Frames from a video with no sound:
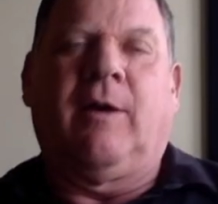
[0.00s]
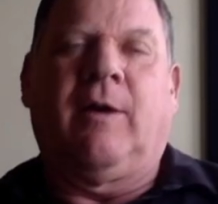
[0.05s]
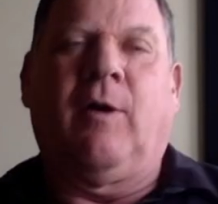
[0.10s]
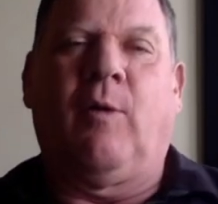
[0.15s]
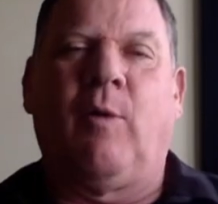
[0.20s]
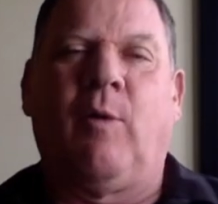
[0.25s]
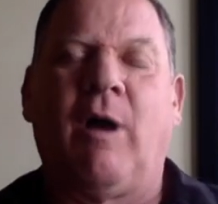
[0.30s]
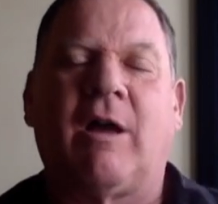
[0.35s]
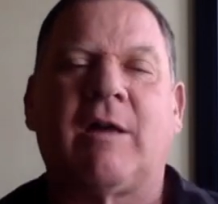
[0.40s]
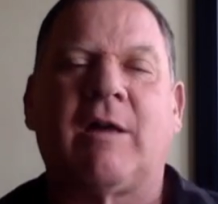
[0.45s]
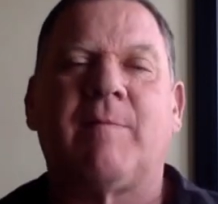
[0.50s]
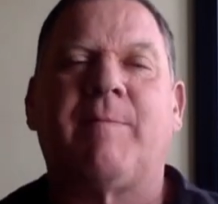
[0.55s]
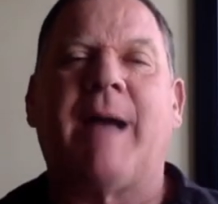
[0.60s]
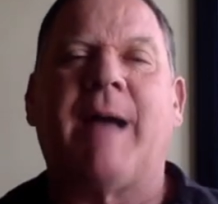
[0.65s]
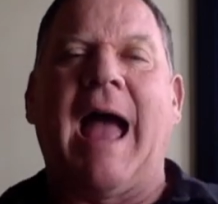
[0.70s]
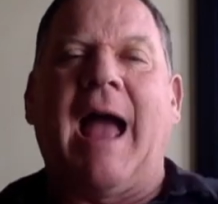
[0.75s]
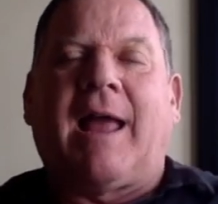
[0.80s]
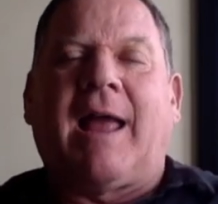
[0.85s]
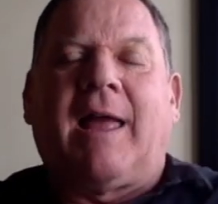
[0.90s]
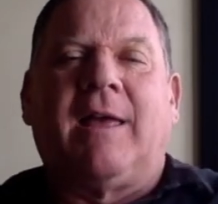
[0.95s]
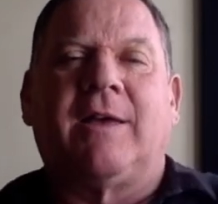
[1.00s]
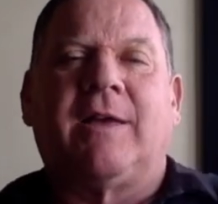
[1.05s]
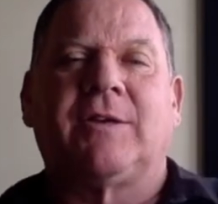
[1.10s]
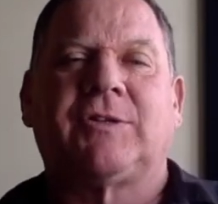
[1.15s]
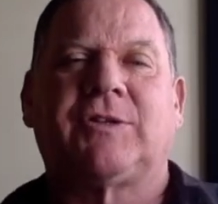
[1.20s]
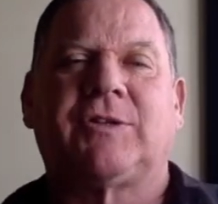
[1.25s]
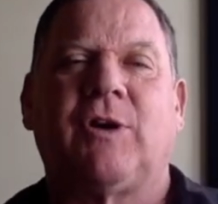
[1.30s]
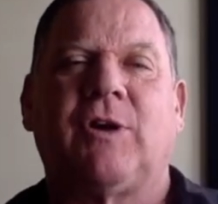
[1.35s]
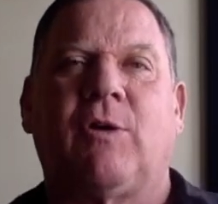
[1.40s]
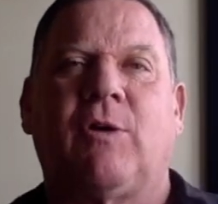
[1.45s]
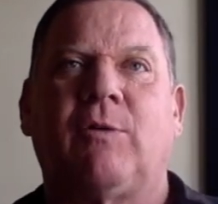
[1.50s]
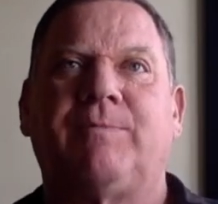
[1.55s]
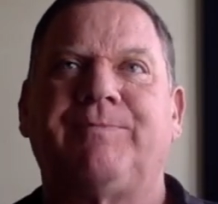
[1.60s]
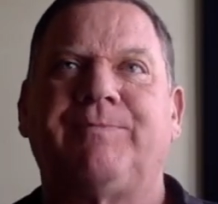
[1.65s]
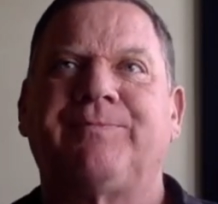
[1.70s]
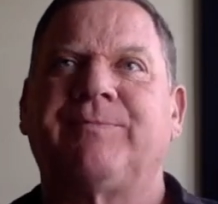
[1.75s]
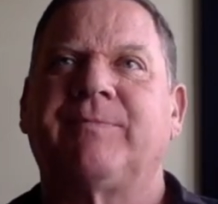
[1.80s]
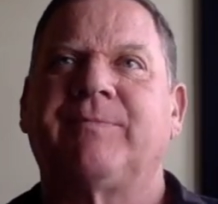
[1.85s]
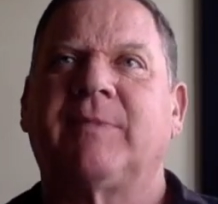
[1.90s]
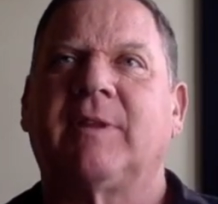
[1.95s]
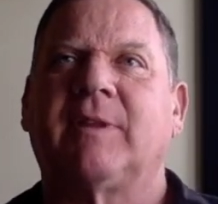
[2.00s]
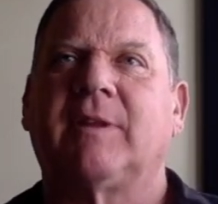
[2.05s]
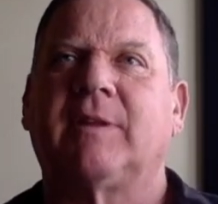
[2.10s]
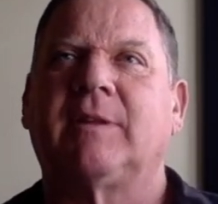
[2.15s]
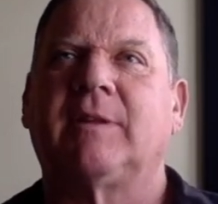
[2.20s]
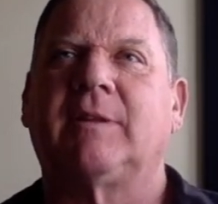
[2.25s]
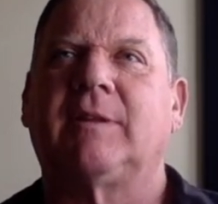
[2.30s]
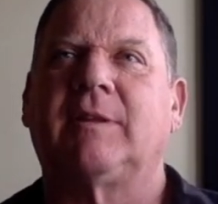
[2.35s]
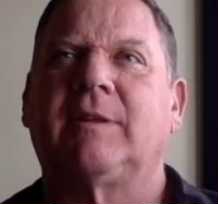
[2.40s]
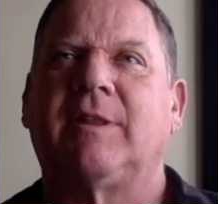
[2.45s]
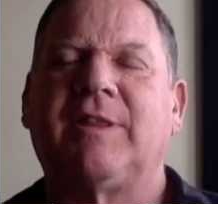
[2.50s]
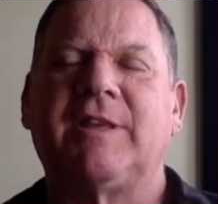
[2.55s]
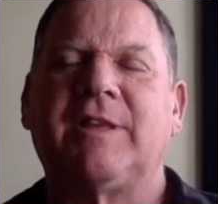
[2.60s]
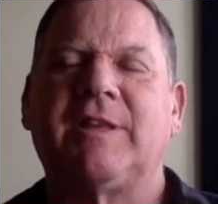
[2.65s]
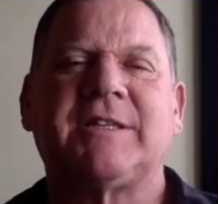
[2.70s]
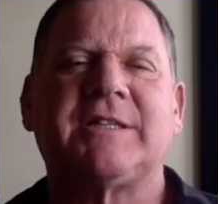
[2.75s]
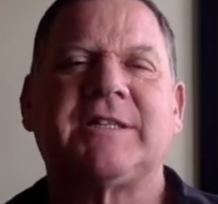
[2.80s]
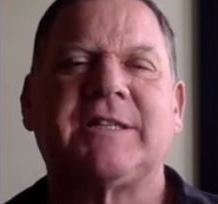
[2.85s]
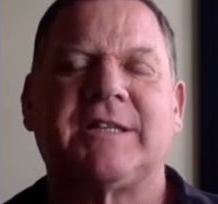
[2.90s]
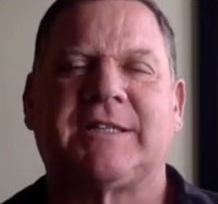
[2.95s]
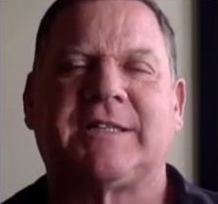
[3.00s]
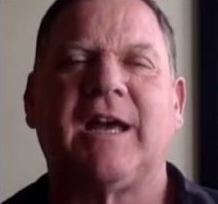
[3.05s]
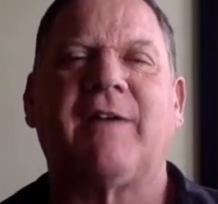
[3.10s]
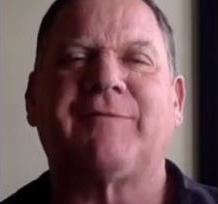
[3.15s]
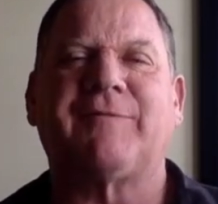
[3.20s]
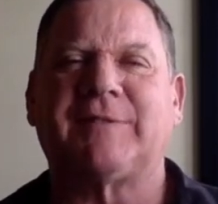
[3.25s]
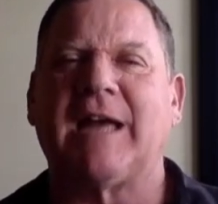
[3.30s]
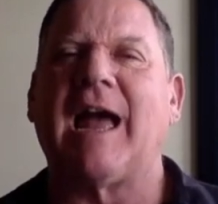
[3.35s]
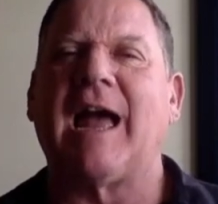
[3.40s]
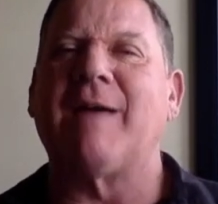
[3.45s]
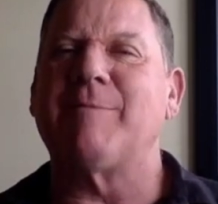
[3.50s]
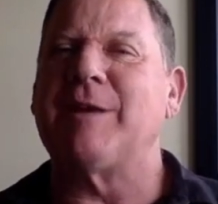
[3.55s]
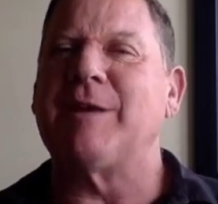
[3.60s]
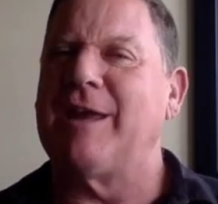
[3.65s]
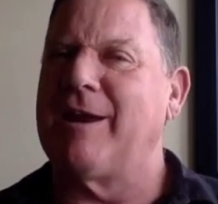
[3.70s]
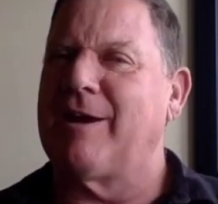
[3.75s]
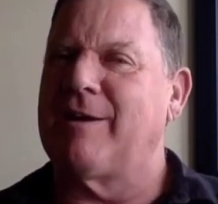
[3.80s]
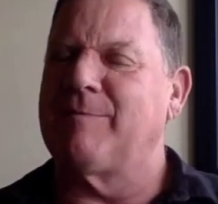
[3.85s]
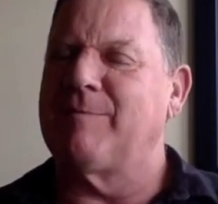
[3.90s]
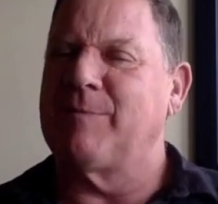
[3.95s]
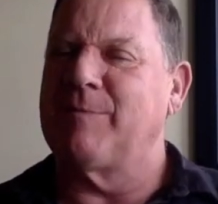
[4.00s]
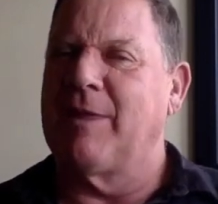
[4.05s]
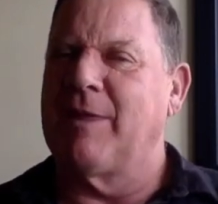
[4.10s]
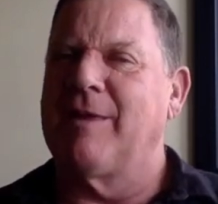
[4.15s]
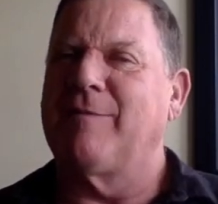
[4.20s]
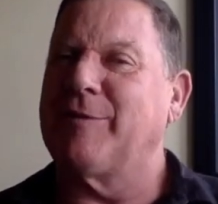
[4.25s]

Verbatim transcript: Welcome back. So, this is a tough time of year